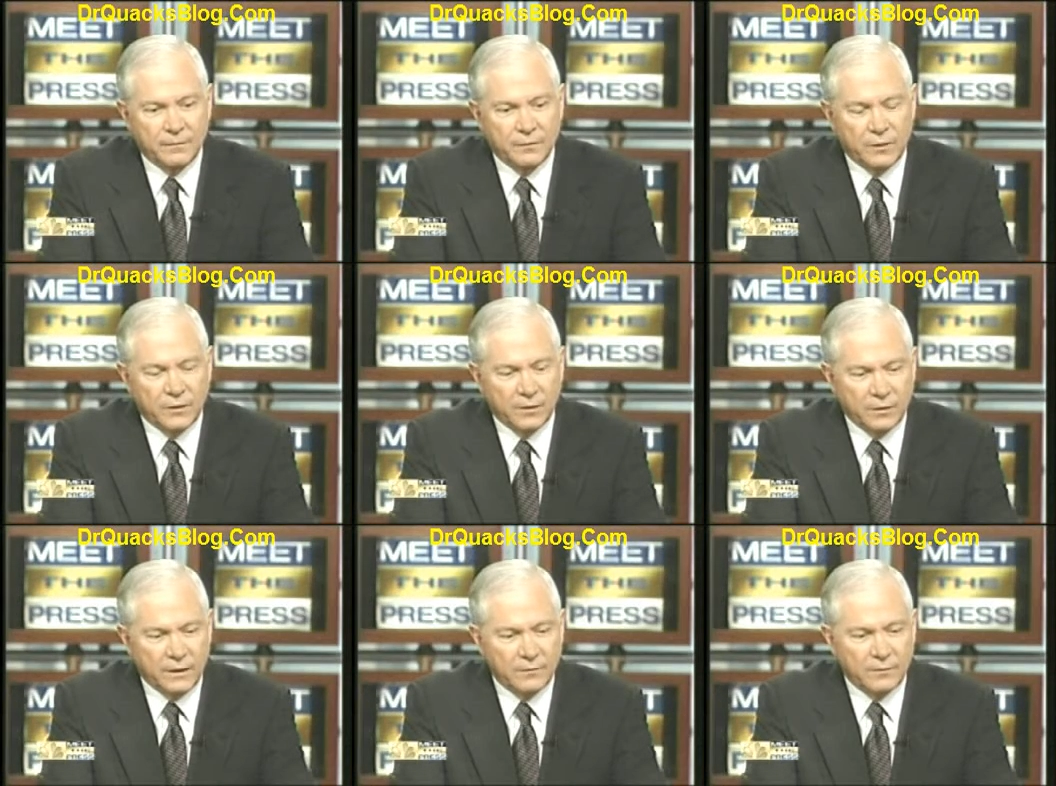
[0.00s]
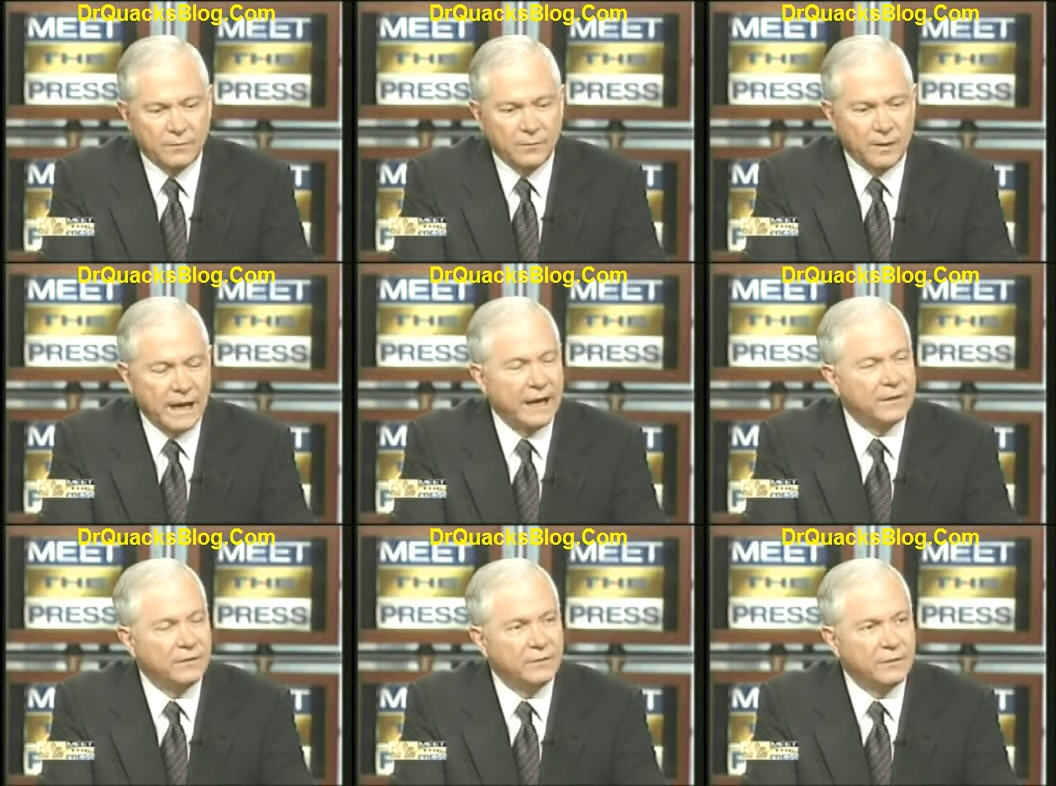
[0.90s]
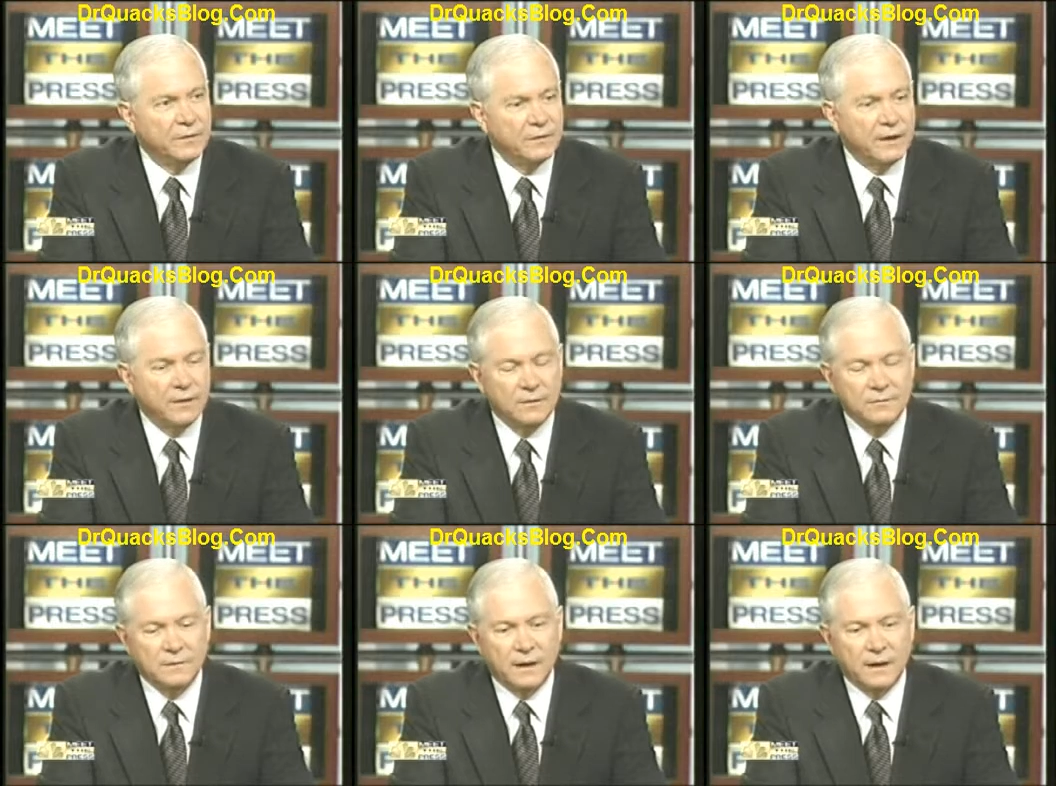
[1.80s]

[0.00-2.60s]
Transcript: Senator Clinton reacted to his letter.